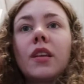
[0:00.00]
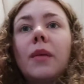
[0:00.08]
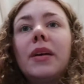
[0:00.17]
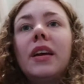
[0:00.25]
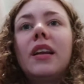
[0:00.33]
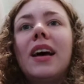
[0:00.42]

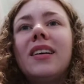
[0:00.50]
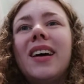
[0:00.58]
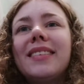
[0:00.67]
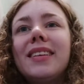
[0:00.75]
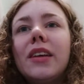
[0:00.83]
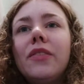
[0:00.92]
mean,
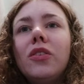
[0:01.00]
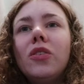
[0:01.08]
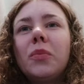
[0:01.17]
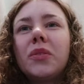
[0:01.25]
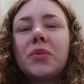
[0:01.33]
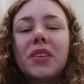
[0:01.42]
I did have a
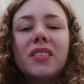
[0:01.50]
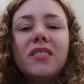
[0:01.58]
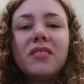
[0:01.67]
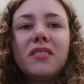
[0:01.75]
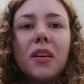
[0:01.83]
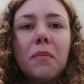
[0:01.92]
look, but there's kind
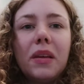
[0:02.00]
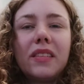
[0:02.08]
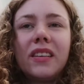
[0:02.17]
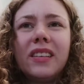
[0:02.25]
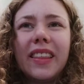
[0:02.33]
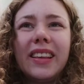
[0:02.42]
of just like
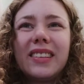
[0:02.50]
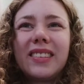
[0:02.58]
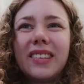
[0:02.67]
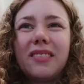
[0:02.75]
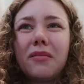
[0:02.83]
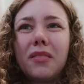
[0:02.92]
mixing. I think it's
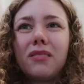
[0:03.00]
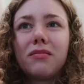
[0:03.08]
like,